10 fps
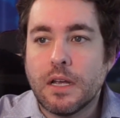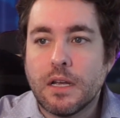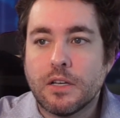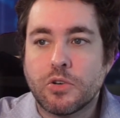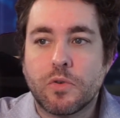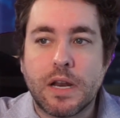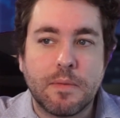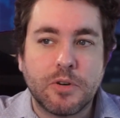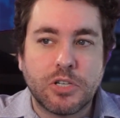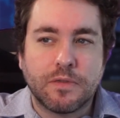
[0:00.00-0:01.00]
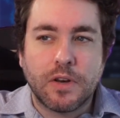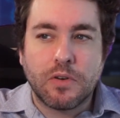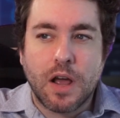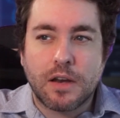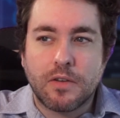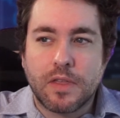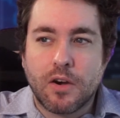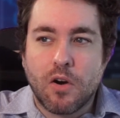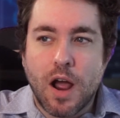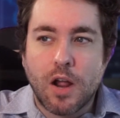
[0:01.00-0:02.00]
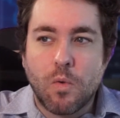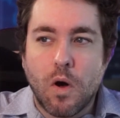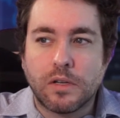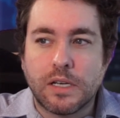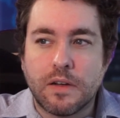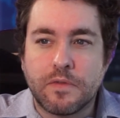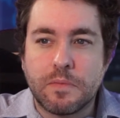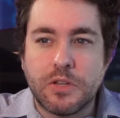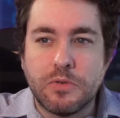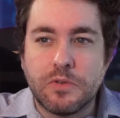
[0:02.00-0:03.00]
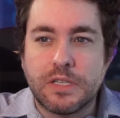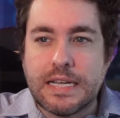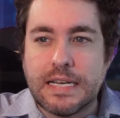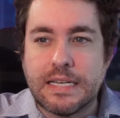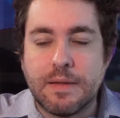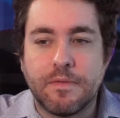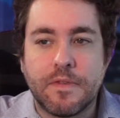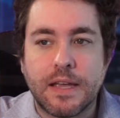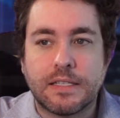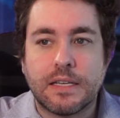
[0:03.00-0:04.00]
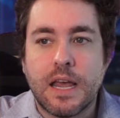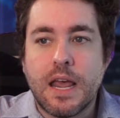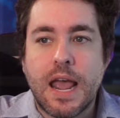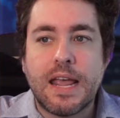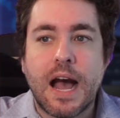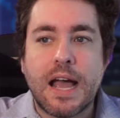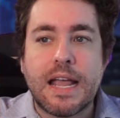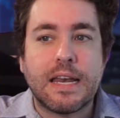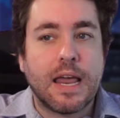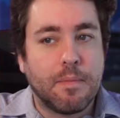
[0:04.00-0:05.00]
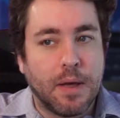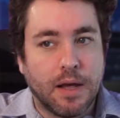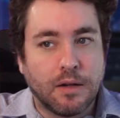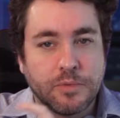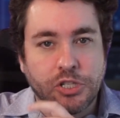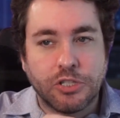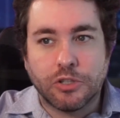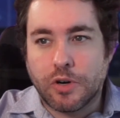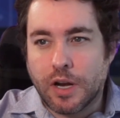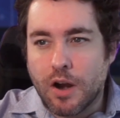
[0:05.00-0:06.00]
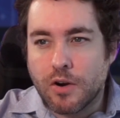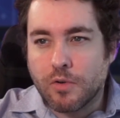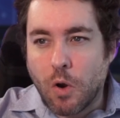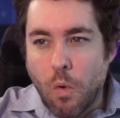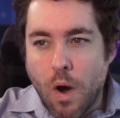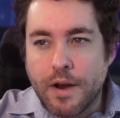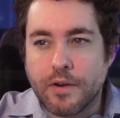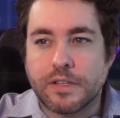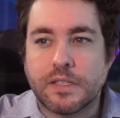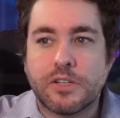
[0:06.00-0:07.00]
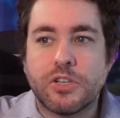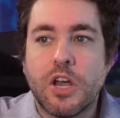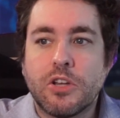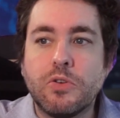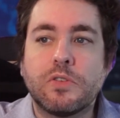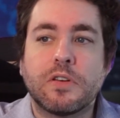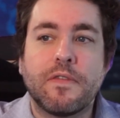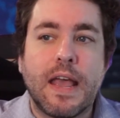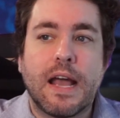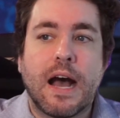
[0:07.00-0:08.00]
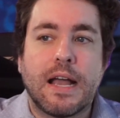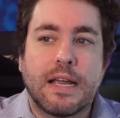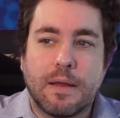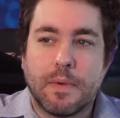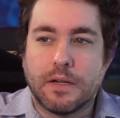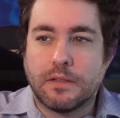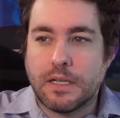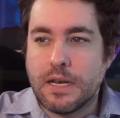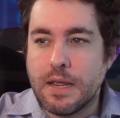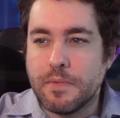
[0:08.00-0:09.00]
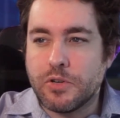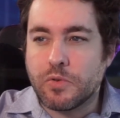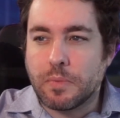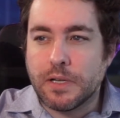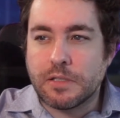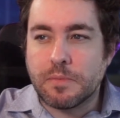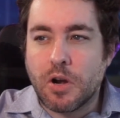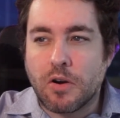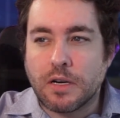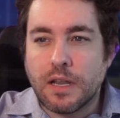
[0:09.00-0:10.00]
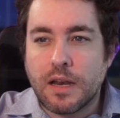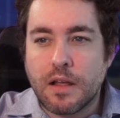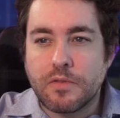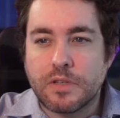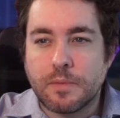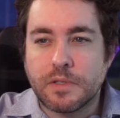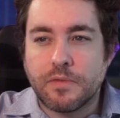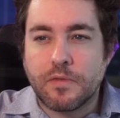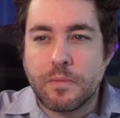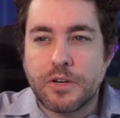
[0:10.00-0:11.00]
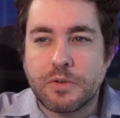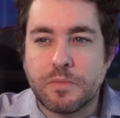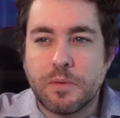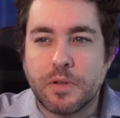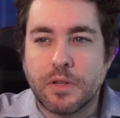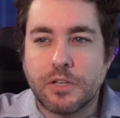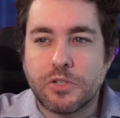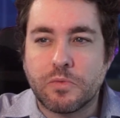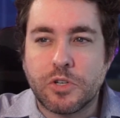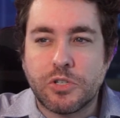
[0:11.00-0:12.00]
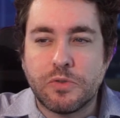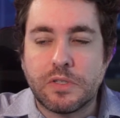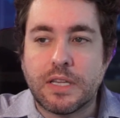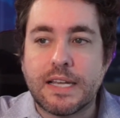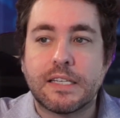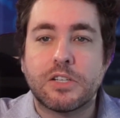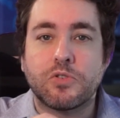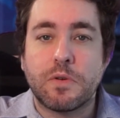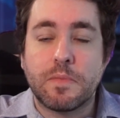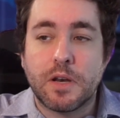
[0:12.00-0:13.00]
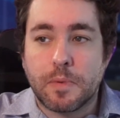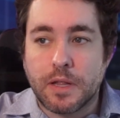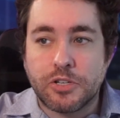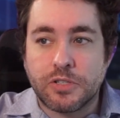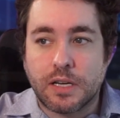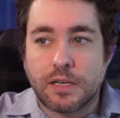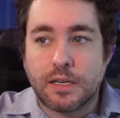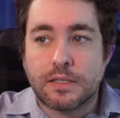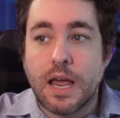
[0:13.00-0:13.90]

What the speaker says: To create images, video, and audio that are high quality enough to be used in deepfakes, AI and ML, machine learning, are required. Such use of AI and ML and image replacement are unlike other types of information manipulation, which use less extreme manipulation techniques